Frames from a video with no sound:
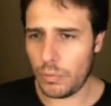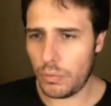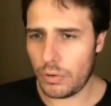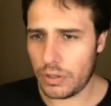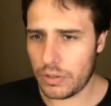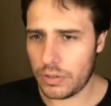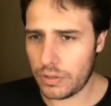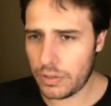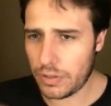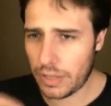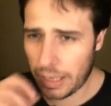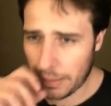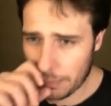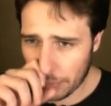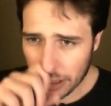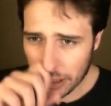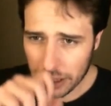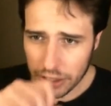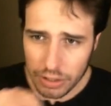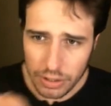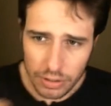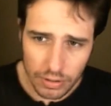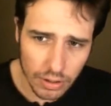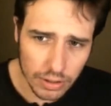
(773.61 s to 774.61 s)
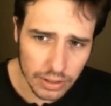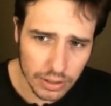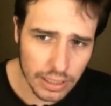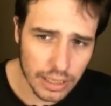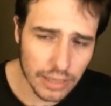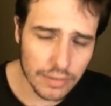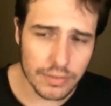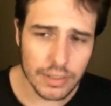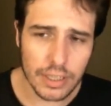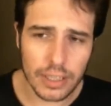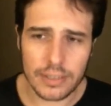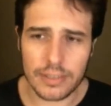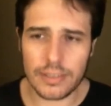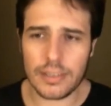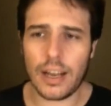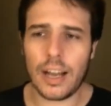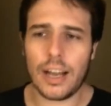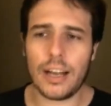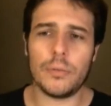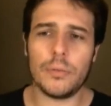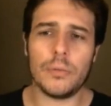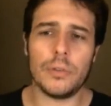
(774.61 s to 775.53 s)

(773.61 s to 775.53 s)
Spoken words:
was that picture on the left-hand side,